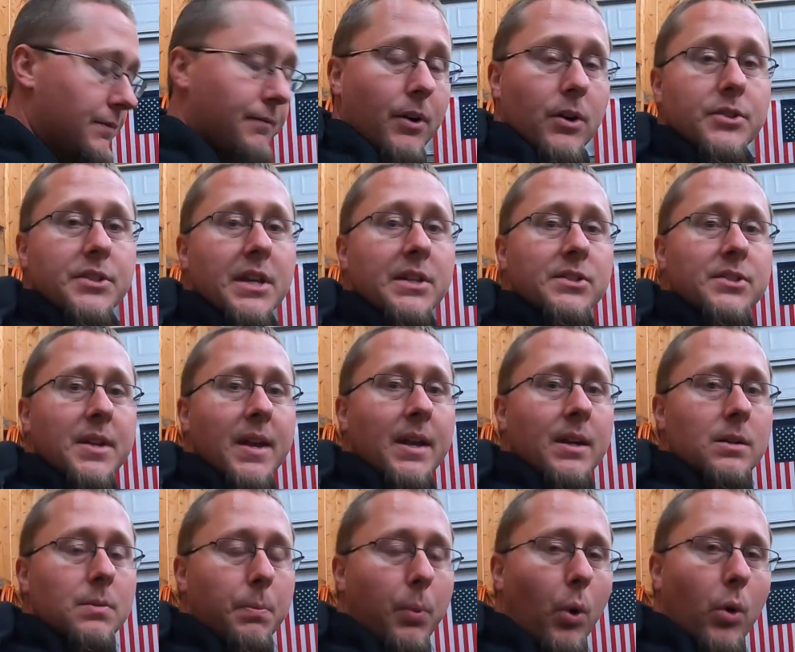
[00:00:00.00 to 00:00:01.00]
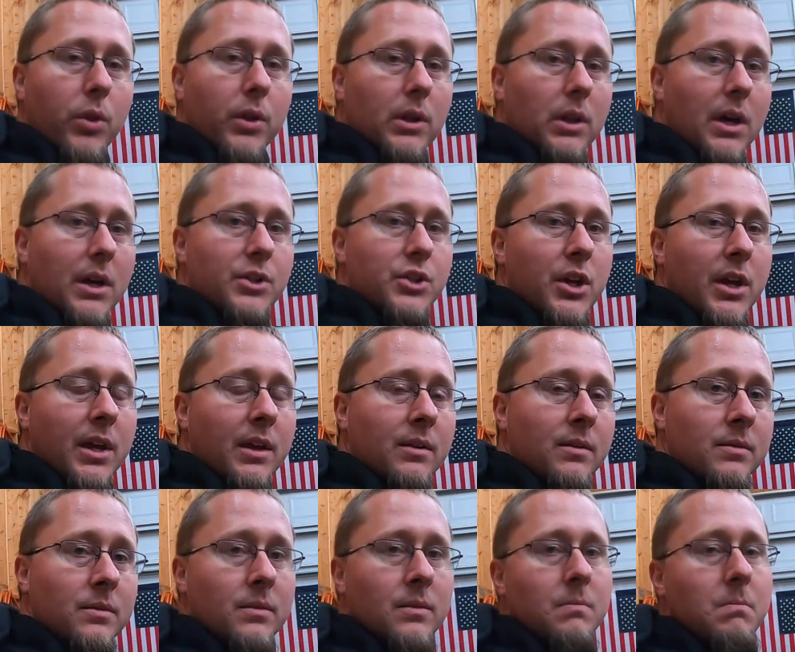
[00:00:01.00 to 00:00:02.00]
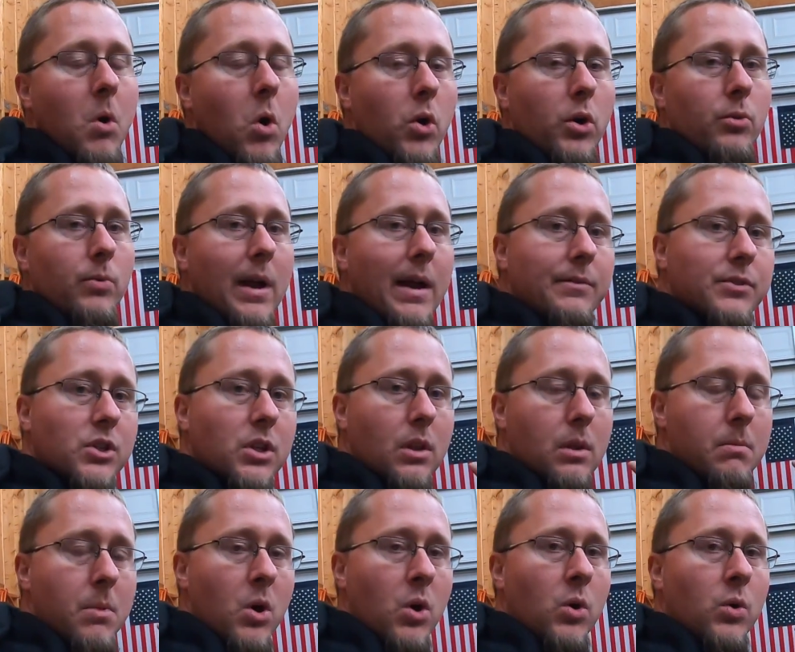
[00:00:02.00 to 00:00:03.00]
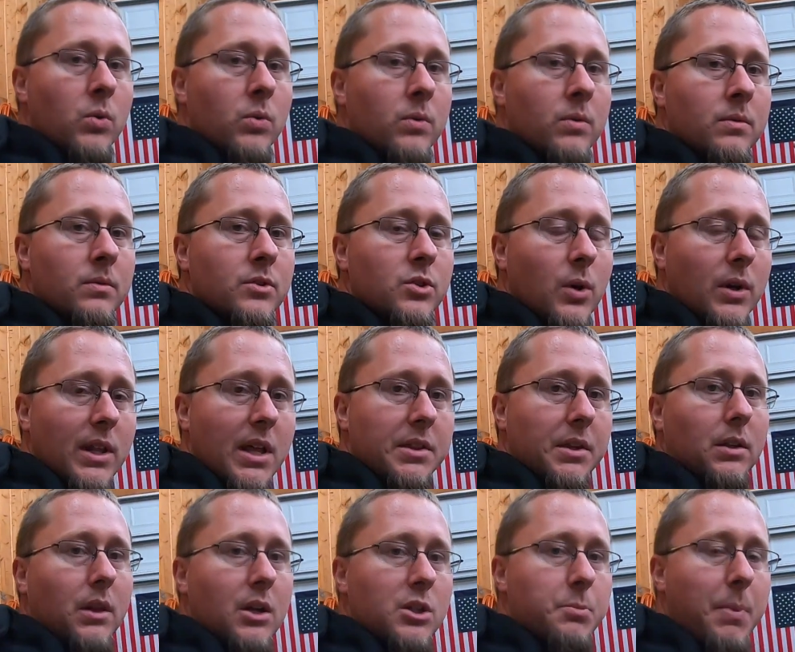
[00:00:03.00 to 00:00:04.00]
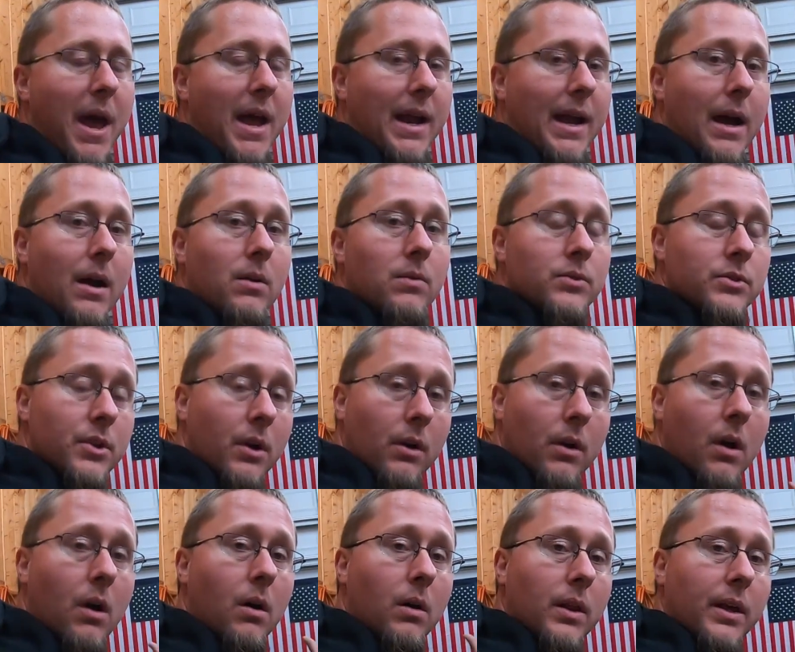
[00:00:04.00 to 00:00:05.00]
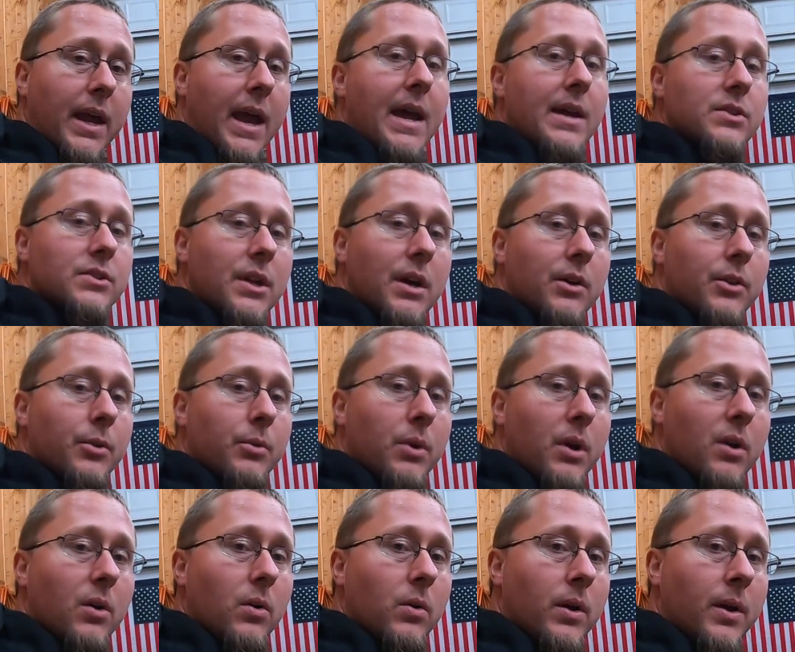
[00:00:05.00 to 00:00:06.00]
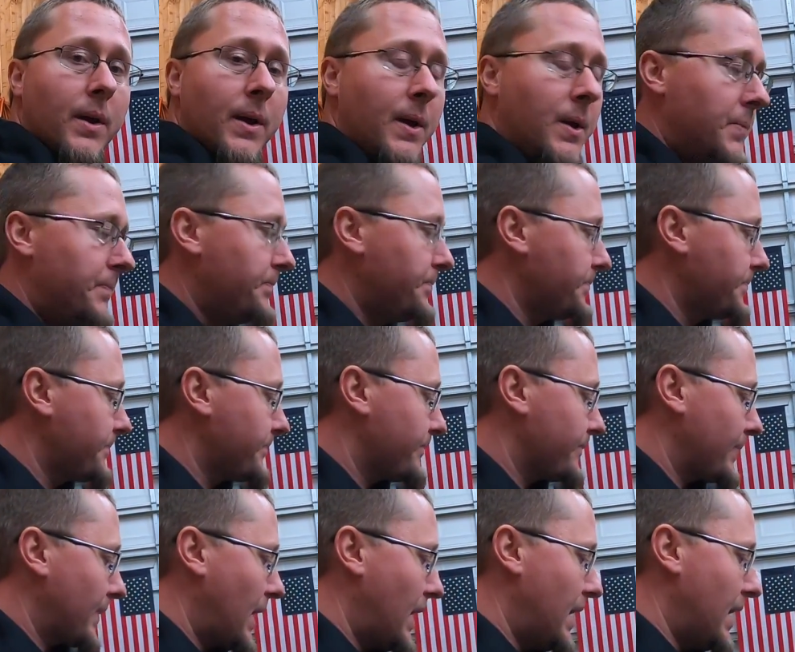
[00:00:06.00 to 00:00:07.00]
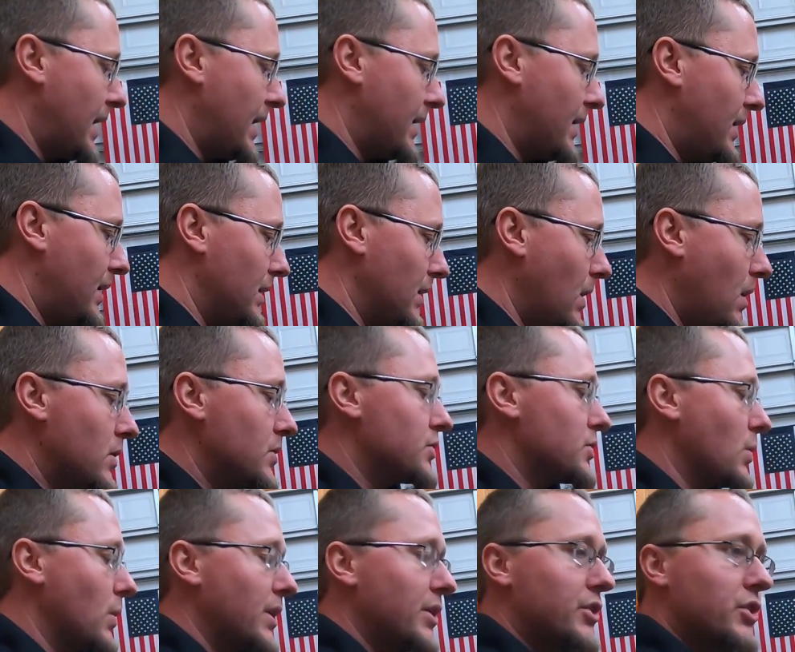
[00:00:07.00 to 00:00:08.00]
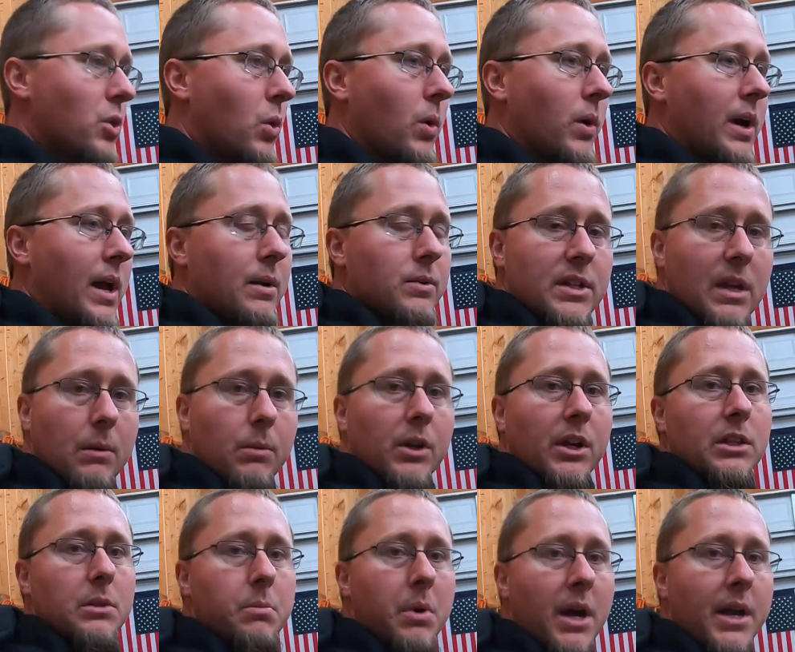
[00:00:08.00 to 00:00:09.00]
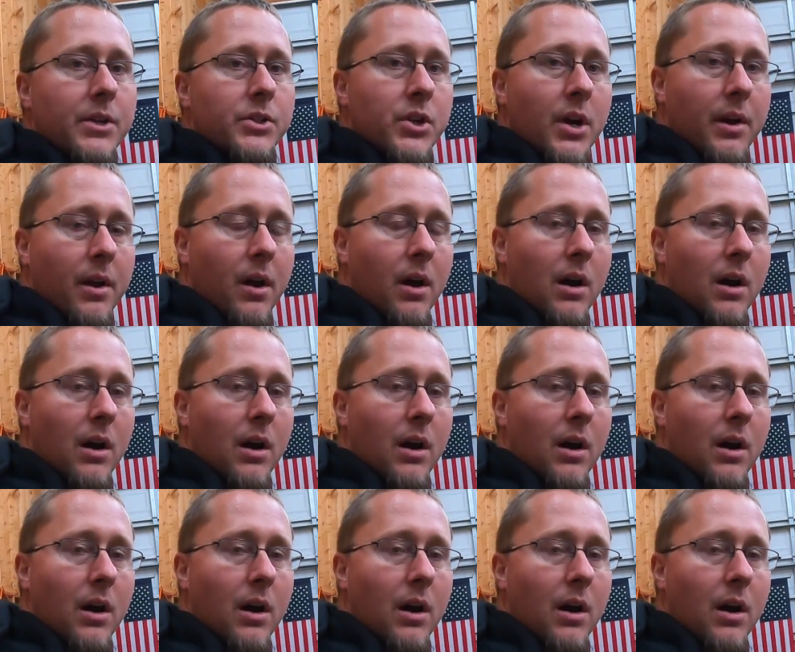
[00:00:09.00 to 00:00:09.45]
First instinct, pull the clutch in, motor revs to the moon, so I let the clutch back out and start hauling ass down the road. And long story short, I was able to get the bike shut